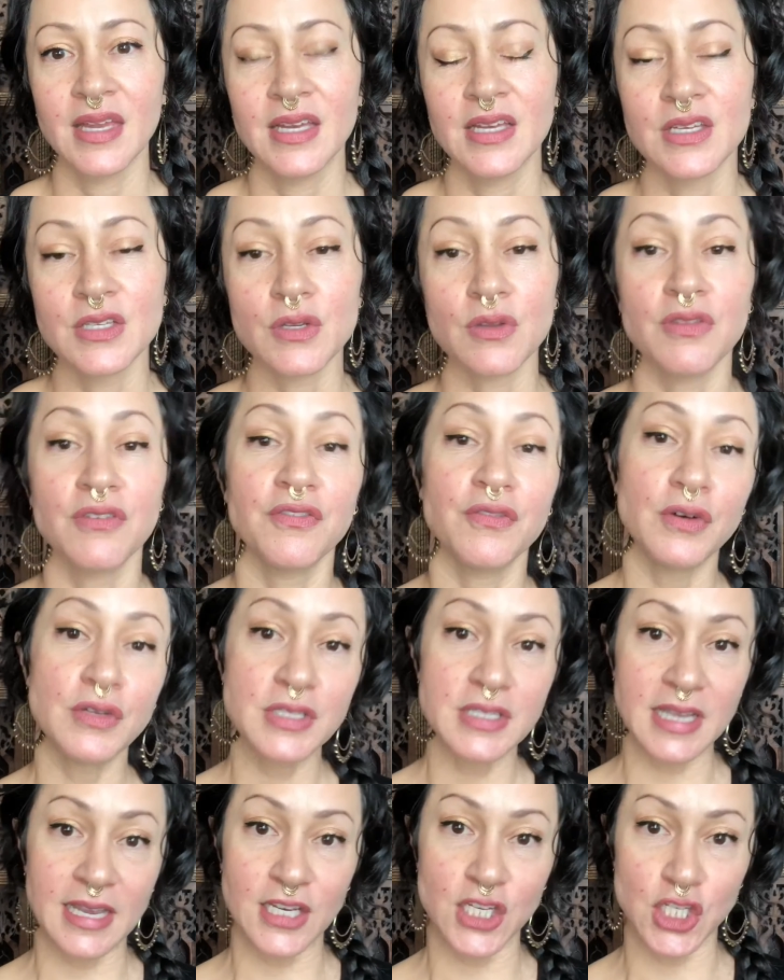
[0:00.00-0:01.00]
So the 4
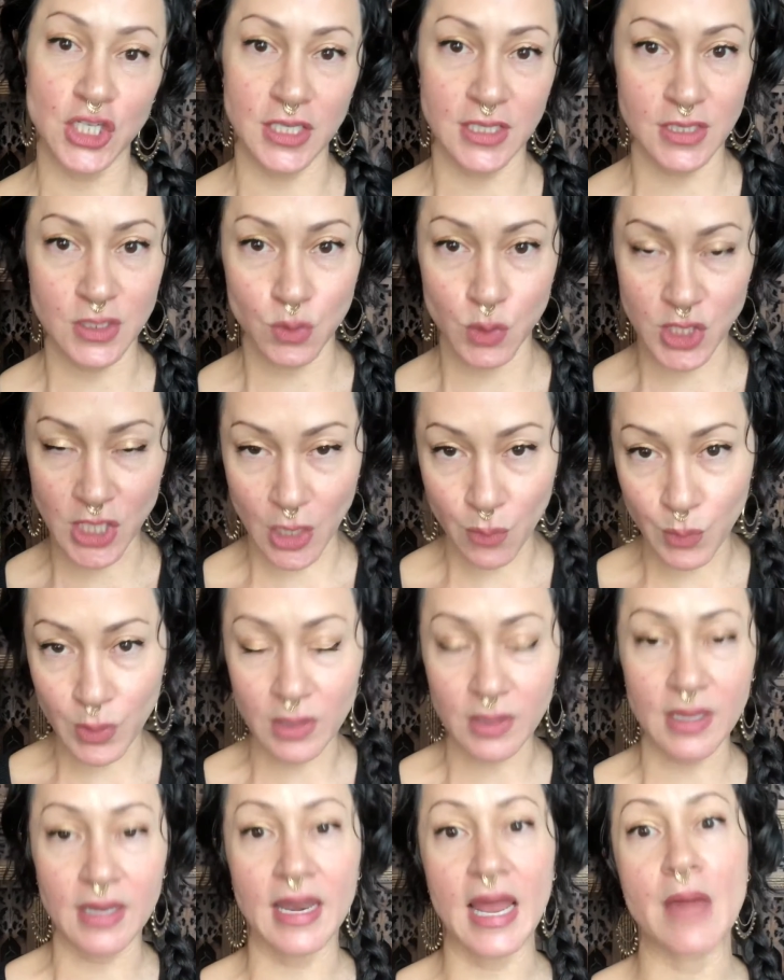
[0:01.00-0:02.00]
sections, which I
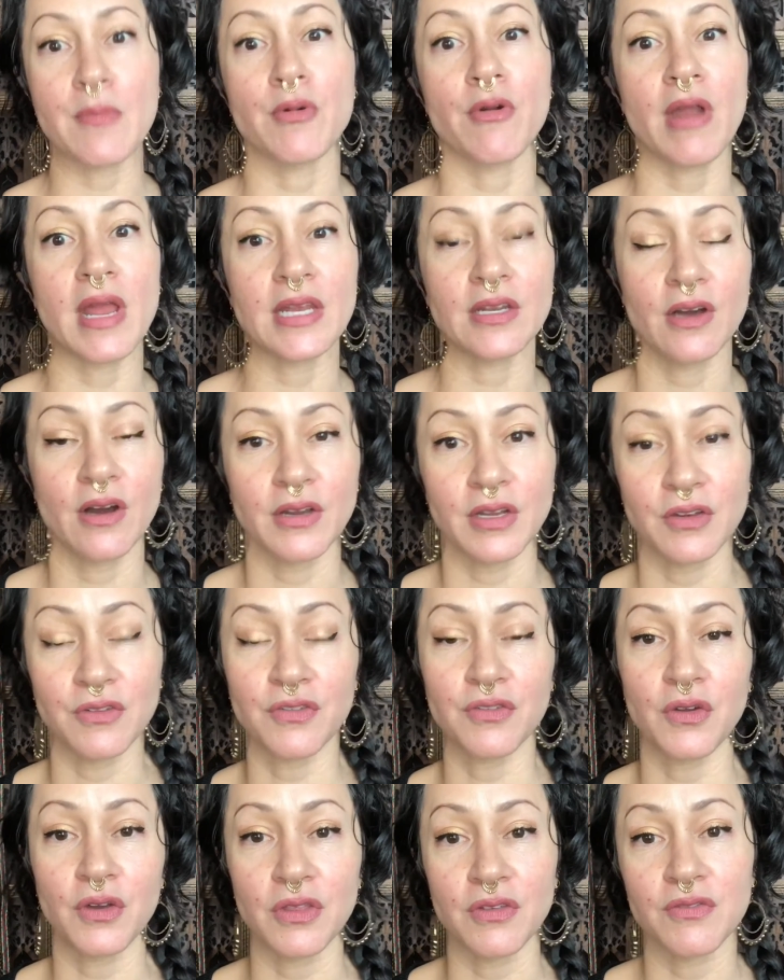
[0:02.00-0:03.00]
will elaborate on in
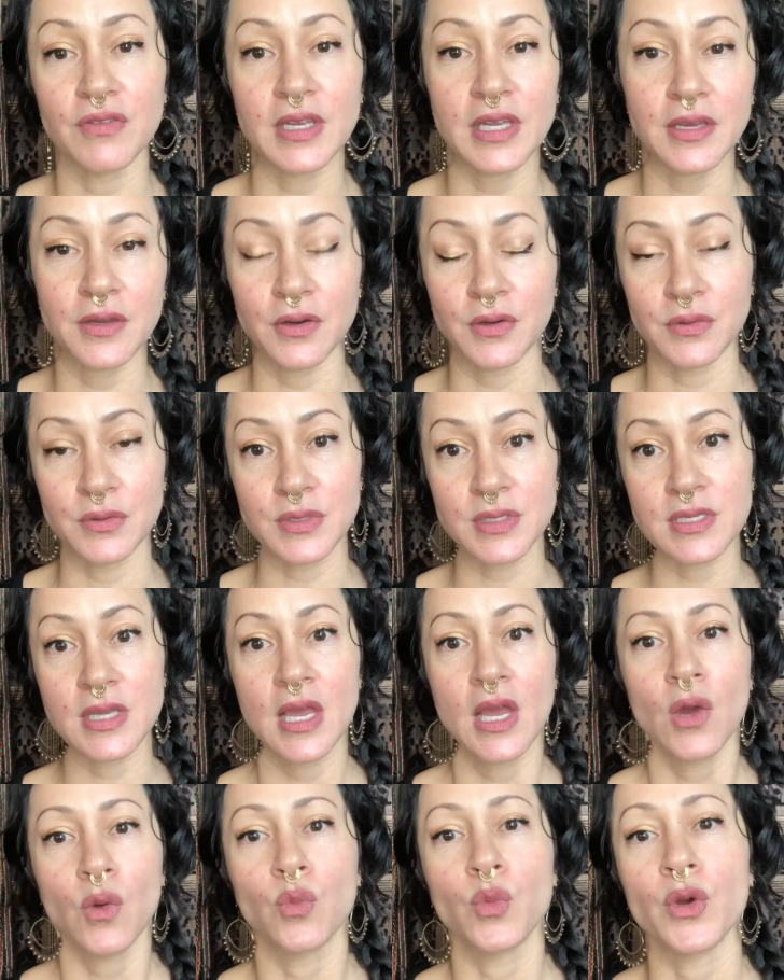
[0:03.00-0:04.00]
further videos,
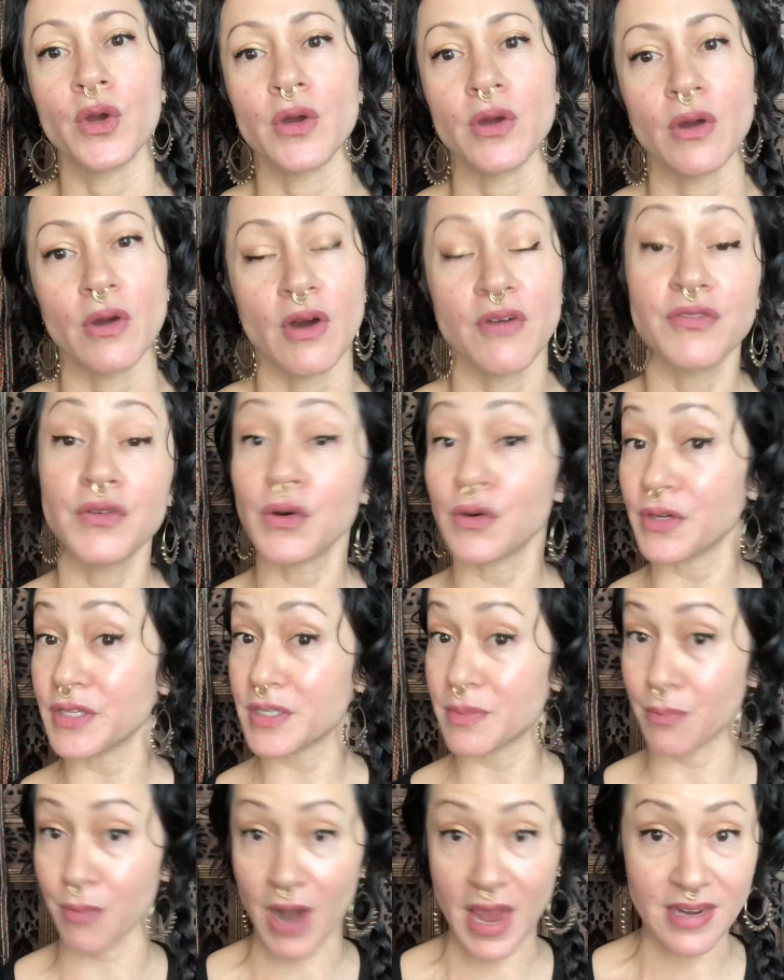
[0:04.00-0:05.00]
were of course
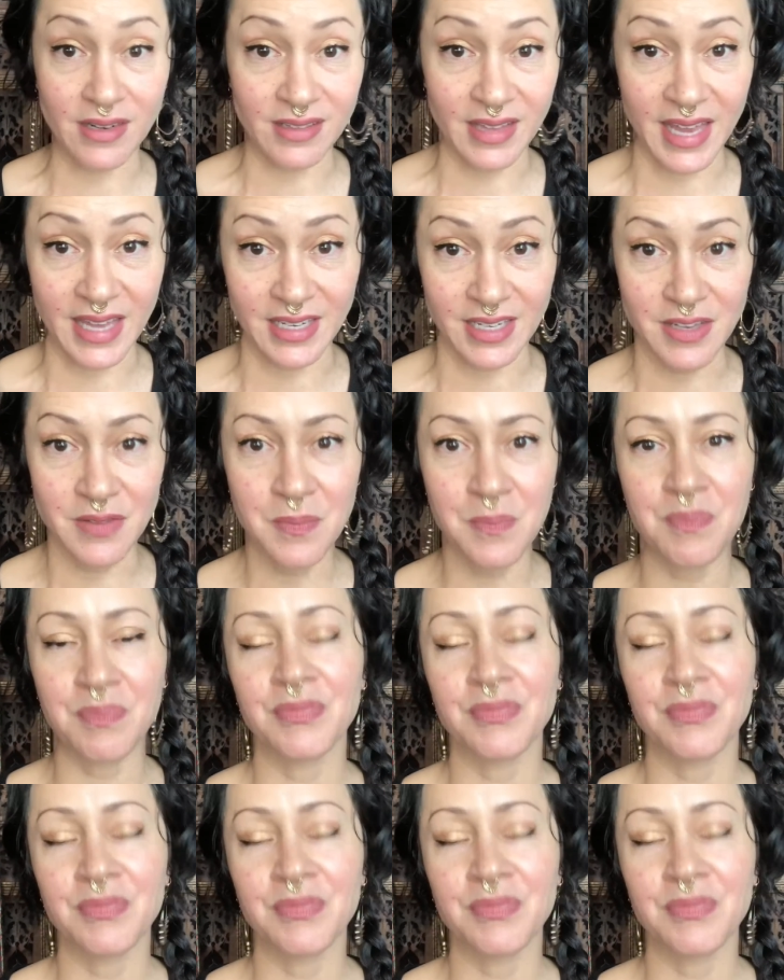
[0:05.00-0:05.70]
bridal henna,